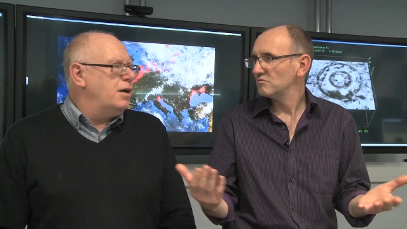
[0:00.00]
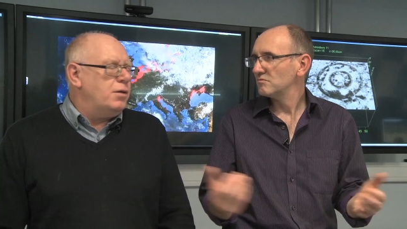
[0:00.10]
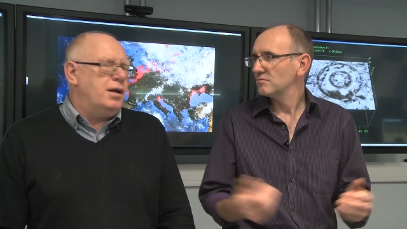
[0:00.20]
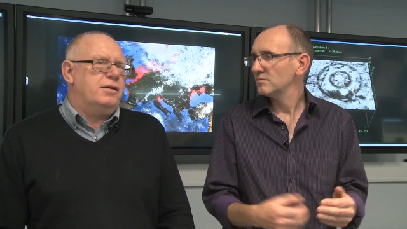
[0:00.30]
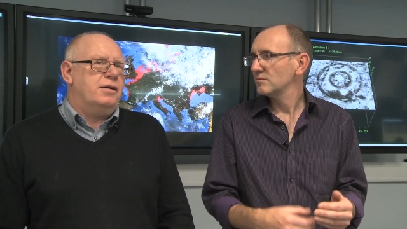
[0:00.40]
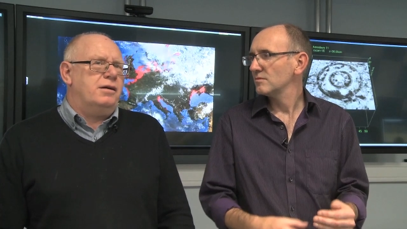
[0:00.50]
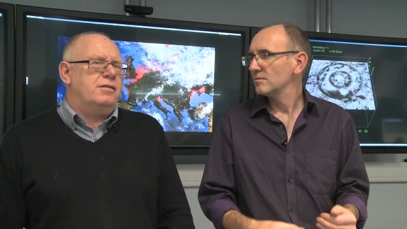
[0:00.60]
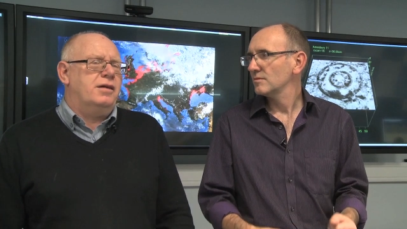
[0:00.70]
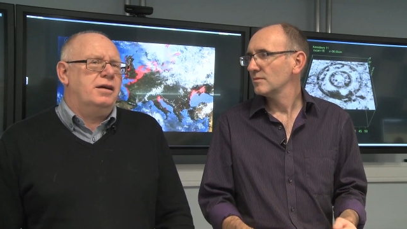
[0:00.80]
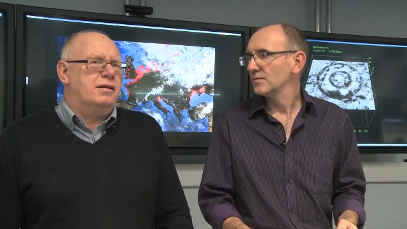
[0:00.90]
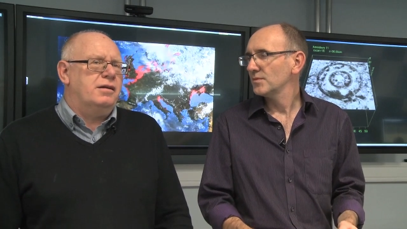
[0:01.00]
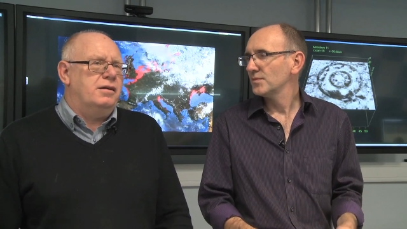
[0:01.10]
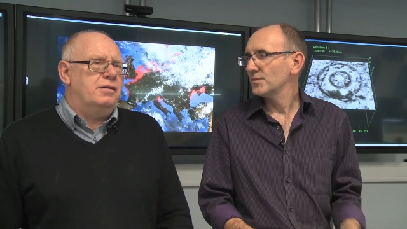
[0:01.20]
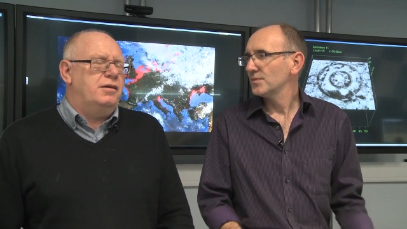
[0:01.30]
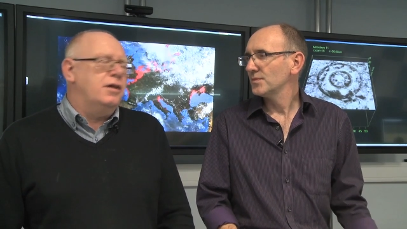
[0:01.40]
Speaker 1: Well, I think
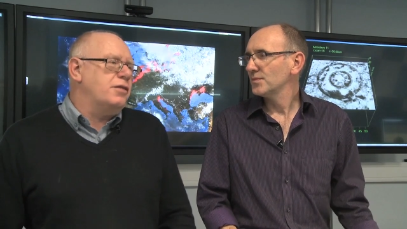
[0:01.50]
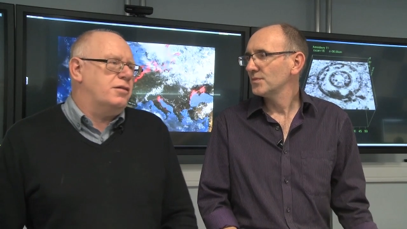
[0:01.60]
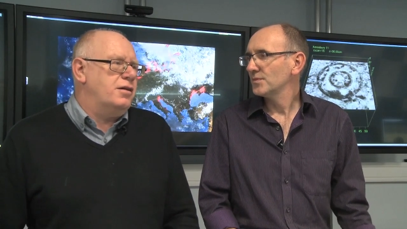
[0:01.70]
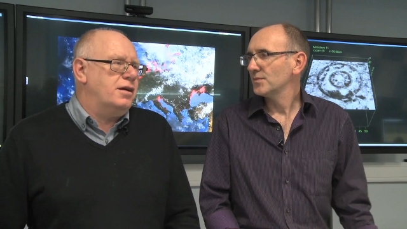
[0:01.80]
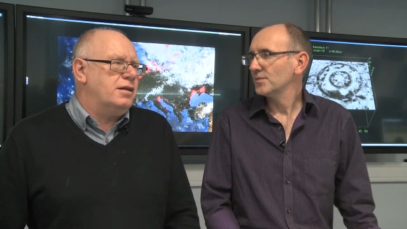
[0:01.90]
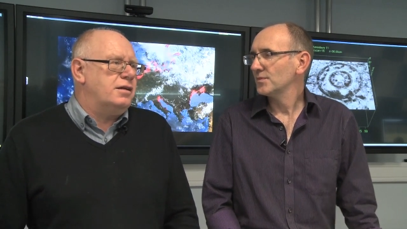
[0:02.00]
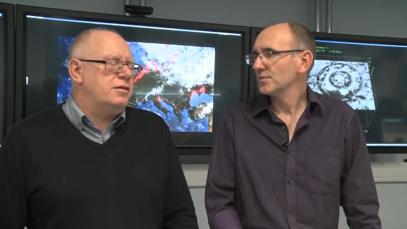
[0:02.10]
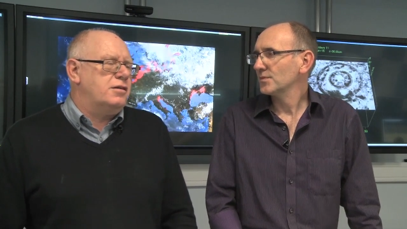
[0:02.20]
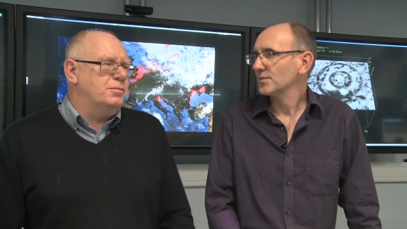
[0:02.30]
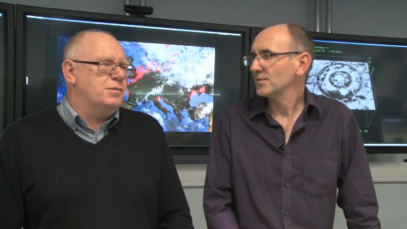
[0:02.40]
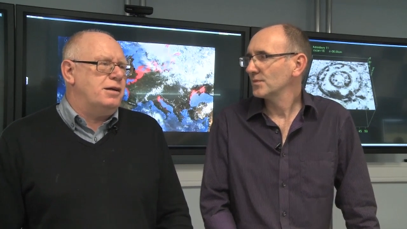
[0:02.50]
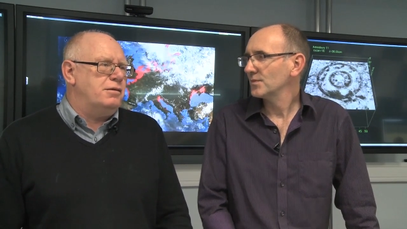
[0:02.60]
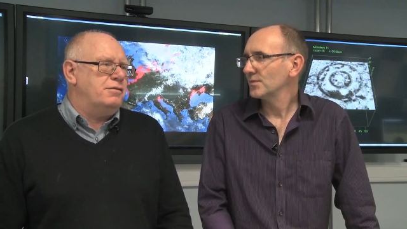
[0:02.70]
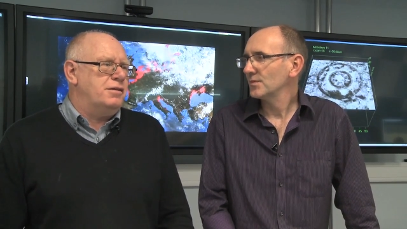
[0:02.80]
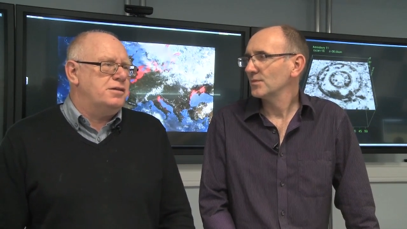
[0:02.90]
the, the other thing that comes
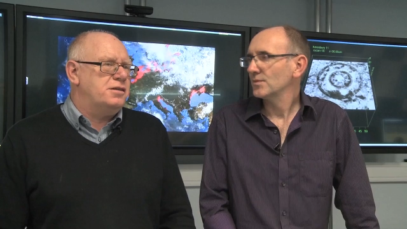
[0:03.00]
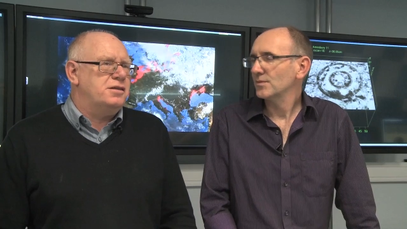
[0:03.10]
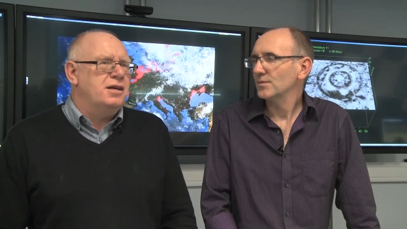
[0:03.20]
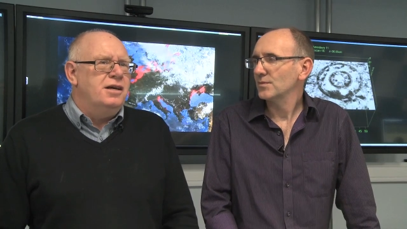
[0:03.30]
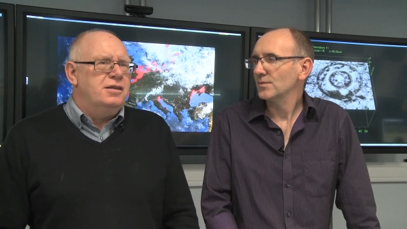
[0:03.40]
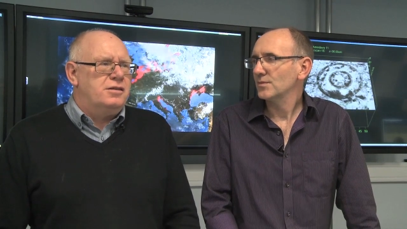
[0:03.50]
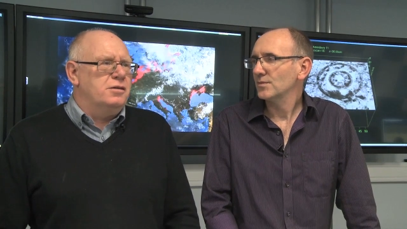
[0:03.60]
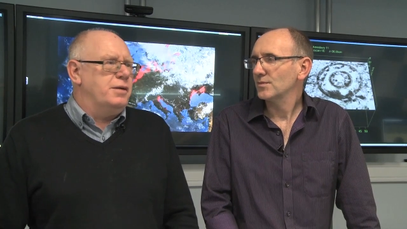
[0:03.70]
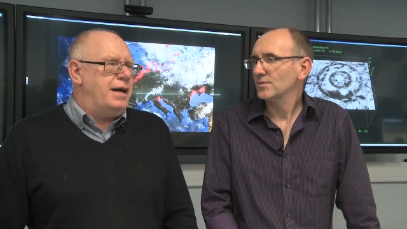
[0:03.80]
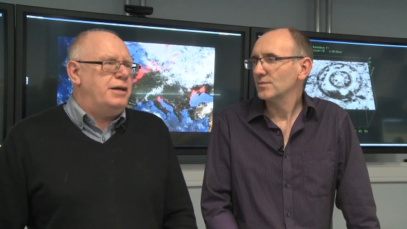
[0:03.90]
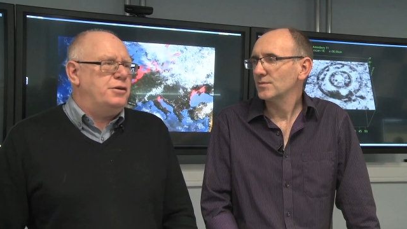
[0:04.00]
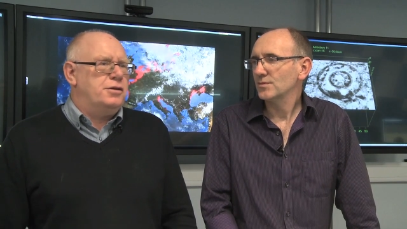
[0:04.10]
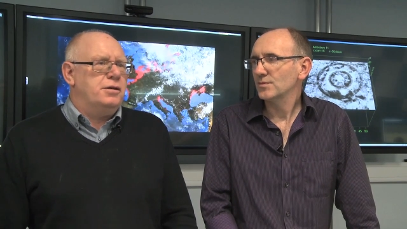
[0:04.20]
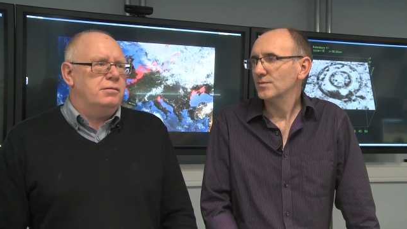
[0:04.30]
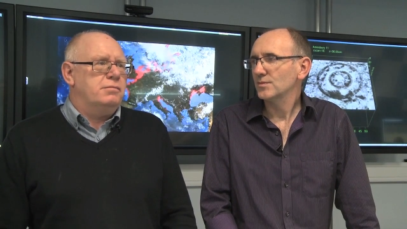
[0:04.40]
out of this is Stonehenge,
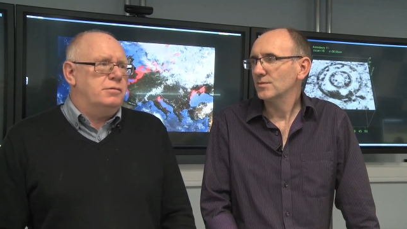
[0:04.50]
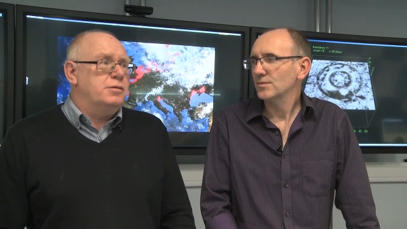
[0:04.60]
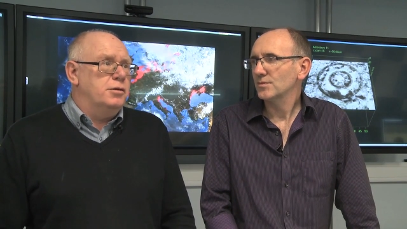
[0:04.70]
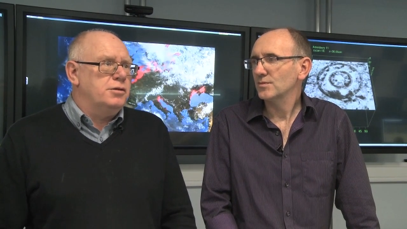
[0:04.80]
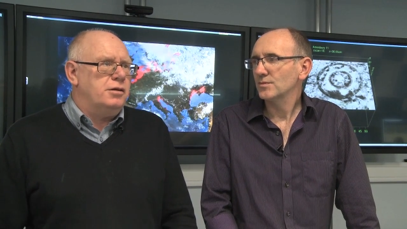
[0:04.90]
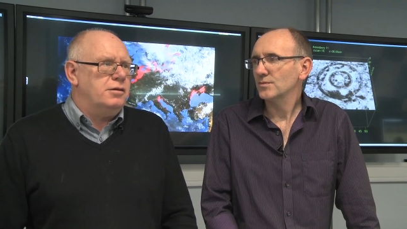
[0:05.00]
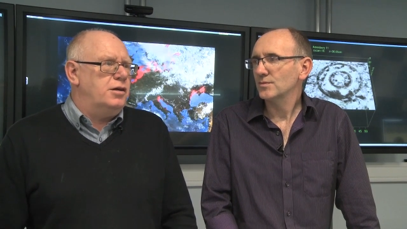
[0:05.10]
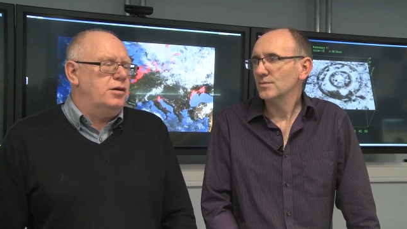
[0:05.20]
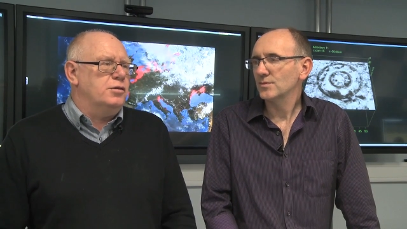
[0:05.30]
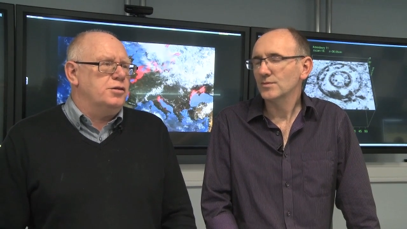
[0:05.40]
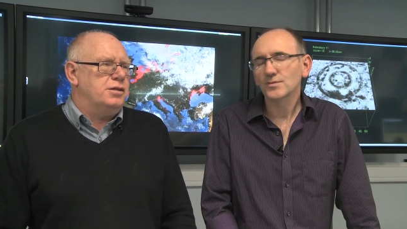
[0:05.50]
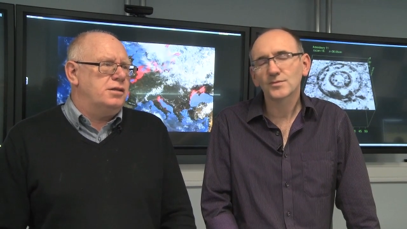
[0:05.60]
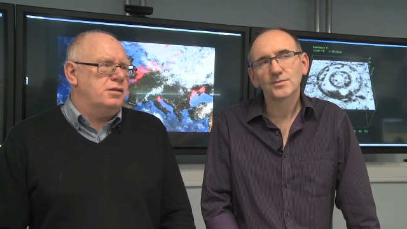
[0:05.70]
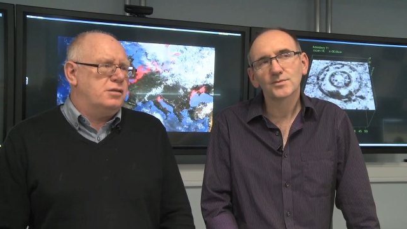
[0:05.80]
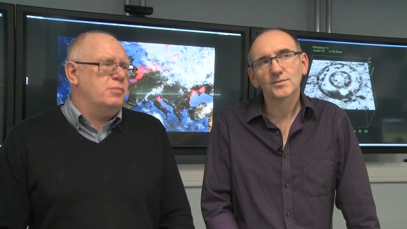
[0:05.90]
and to most
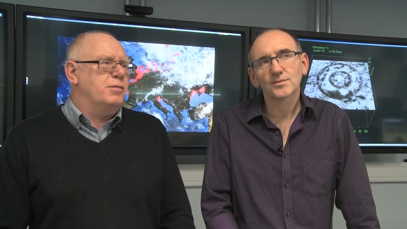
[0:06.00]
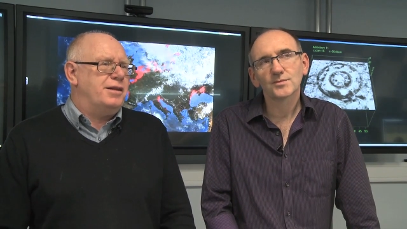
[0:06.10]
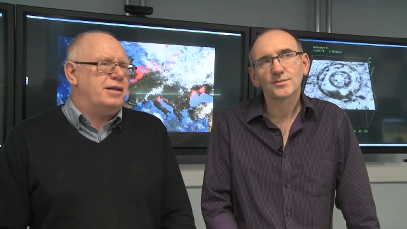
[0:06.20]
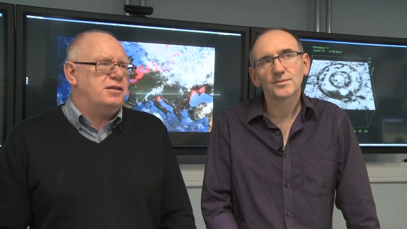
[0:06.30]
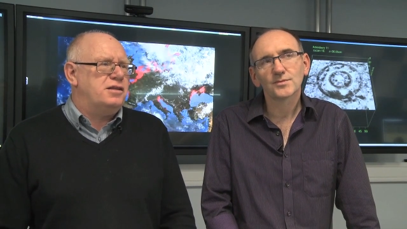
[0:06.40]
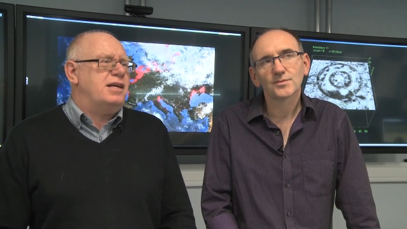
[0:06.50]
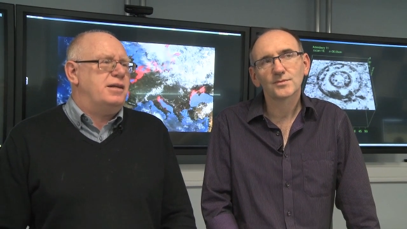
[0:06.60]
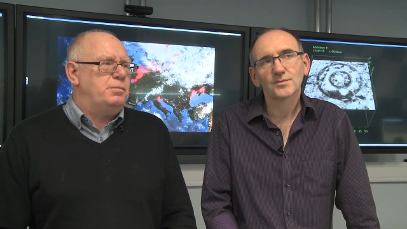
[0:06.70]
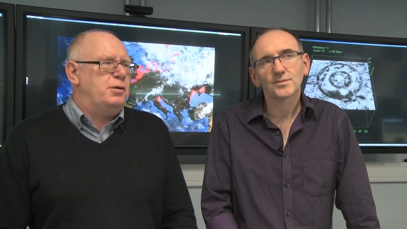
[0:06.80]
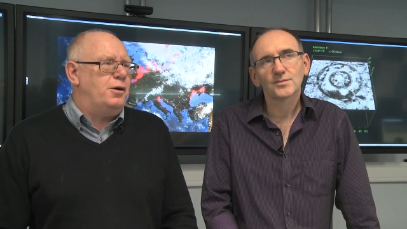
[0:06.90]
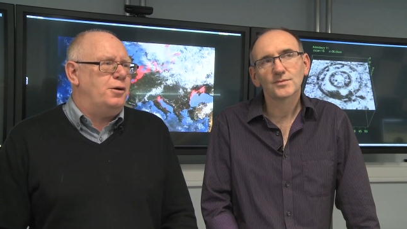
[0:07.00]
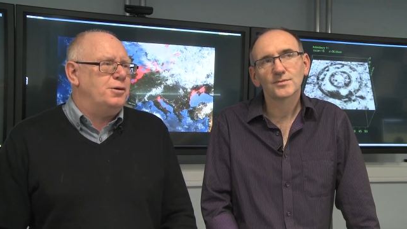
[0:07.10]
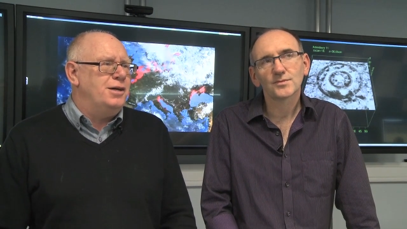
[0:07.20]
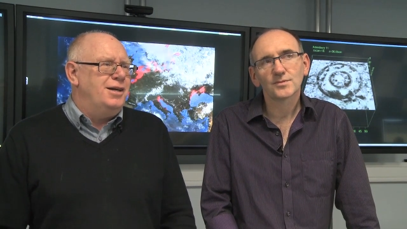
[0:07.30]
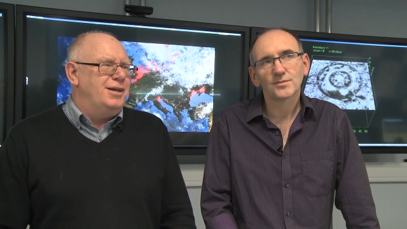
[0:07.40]
archaeologists, is somewhere that's set
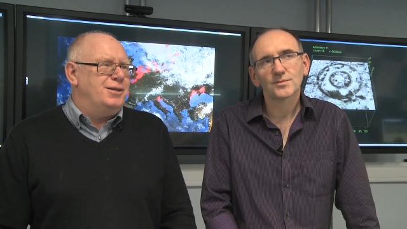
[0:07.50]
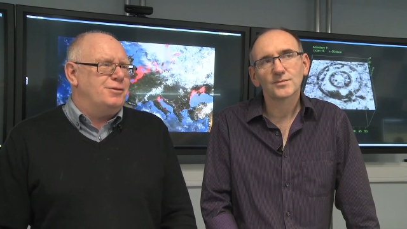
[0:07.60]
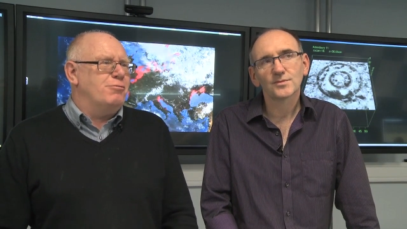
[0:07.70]
apart. It's